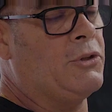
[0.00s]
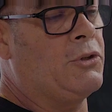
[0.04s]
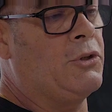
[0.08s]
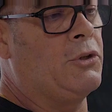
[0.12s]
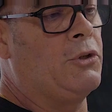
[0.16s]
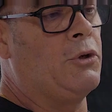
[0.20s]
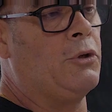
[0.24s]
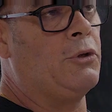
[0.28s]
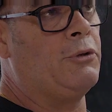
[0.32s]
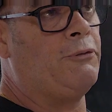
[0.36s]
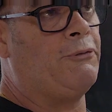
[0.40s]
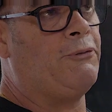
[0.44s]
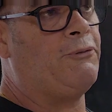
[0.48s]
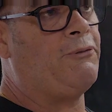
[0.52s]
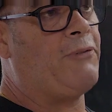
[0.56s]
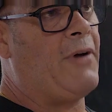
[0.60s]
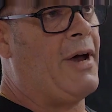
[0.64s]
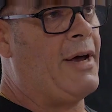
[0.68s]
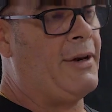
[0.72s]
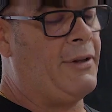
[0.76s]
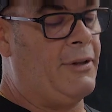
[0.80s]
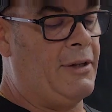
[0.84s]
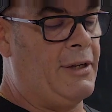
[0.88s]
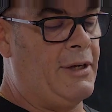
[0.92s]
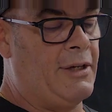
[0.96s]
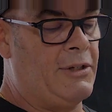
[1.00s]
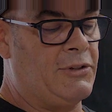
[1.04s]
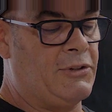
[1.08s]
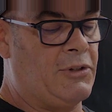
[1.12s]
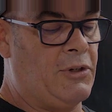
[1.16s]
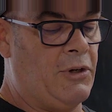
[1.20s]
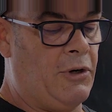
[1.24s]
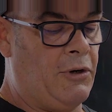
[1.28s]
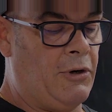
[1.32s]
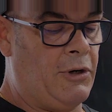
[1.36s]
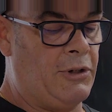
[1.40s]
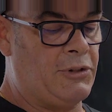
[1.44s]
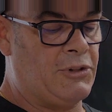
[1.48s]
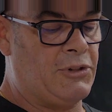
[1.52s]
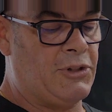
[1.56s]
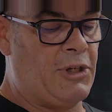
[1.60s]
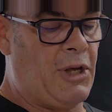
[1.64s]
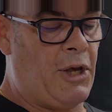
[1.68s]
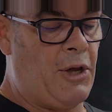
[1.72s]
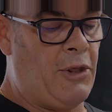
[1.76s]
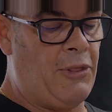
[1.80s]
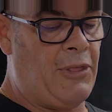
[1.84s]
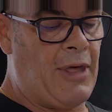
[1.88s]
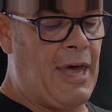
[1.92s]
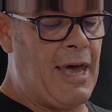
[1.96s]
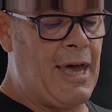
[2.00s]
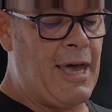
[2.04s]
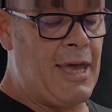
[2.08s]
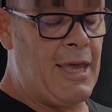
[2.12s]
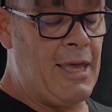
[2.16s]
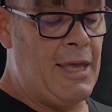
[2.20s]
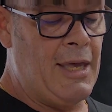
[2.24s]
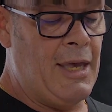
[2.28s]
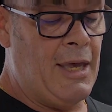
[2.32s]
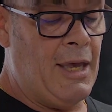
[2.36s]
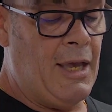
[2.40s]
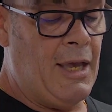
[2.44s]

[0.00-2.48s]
good fun, these guys. So they,